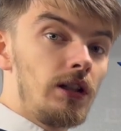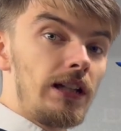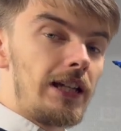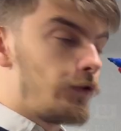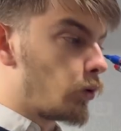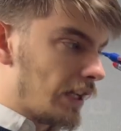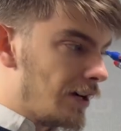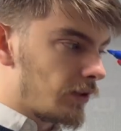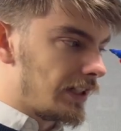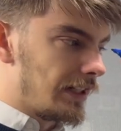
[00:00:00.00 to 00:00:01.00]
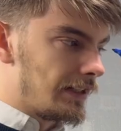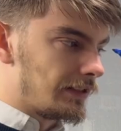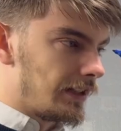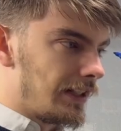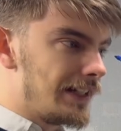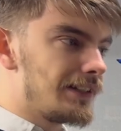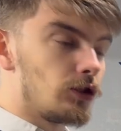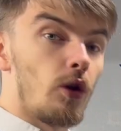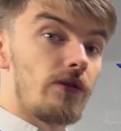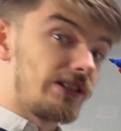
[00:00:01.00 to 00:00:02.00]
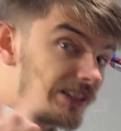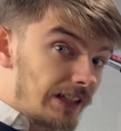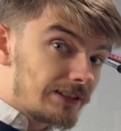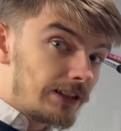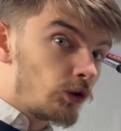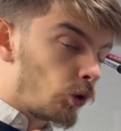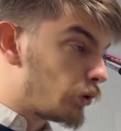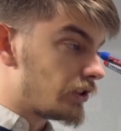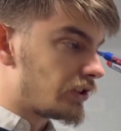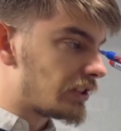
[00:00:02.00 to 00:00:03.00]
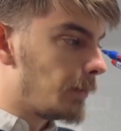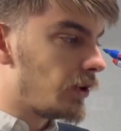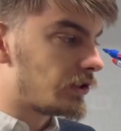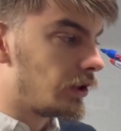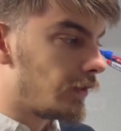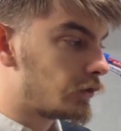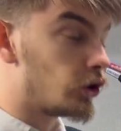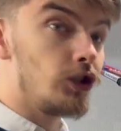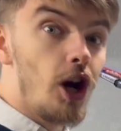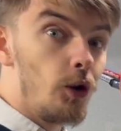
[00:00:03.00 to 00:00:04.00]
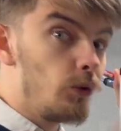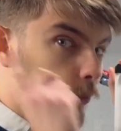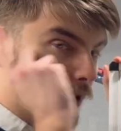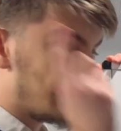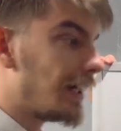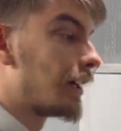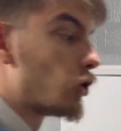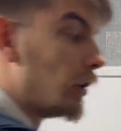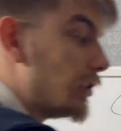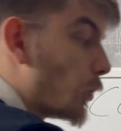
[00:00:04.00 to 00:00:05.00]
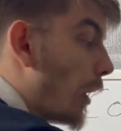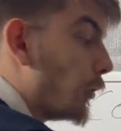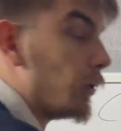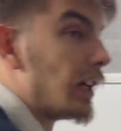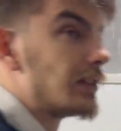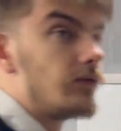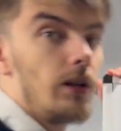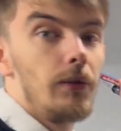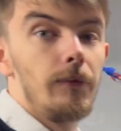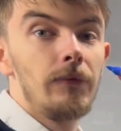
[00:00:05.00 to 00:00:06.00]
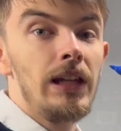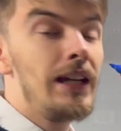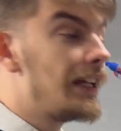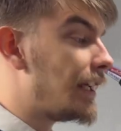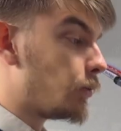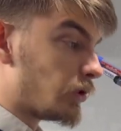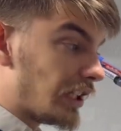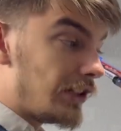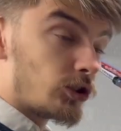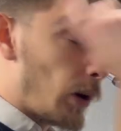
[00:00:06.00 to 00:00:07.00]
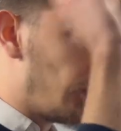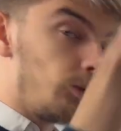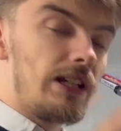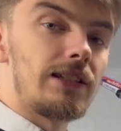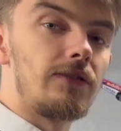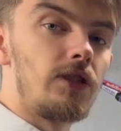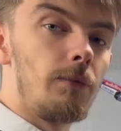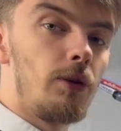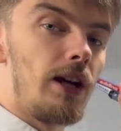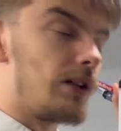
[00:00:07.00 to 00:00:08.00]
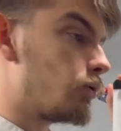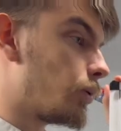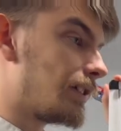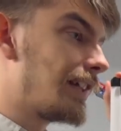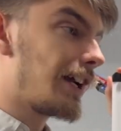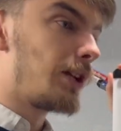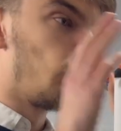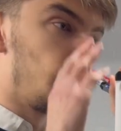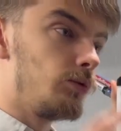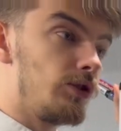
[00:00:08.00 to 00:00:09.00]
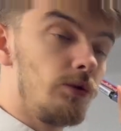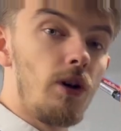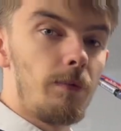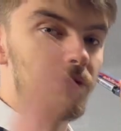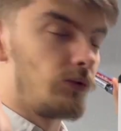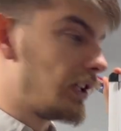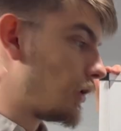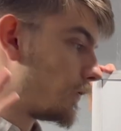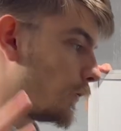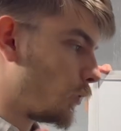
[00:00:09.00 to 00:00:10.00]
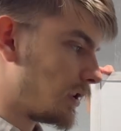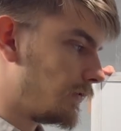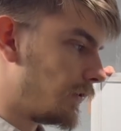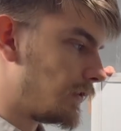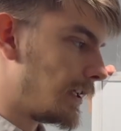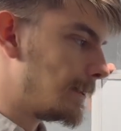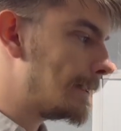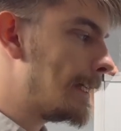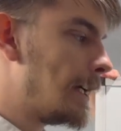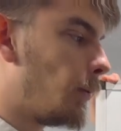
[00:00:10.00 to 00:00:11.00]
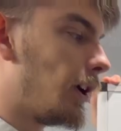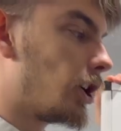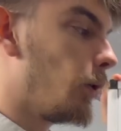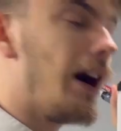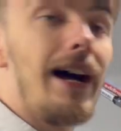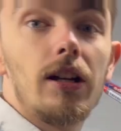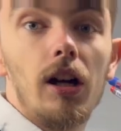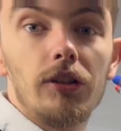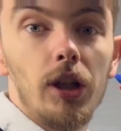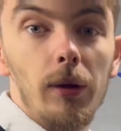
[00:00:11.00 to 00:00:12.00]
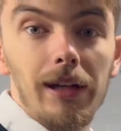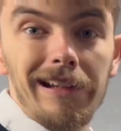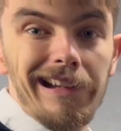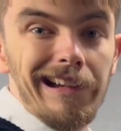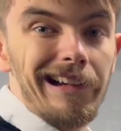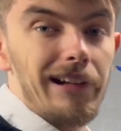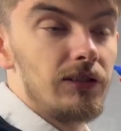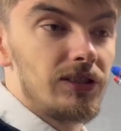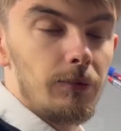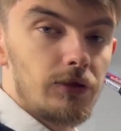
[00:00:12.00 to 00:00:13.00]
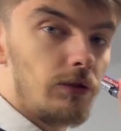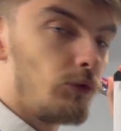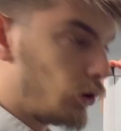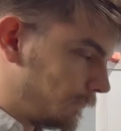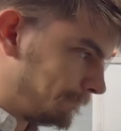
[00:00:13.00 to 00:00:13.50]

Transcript: if your calculator isn't on the setting or isn't smart enough to know that we can actually square root a negative number. It will say square root a negative number and it will do exactly what you do up until the age of 14, 15, where you go, can't do it, something's gone wrong.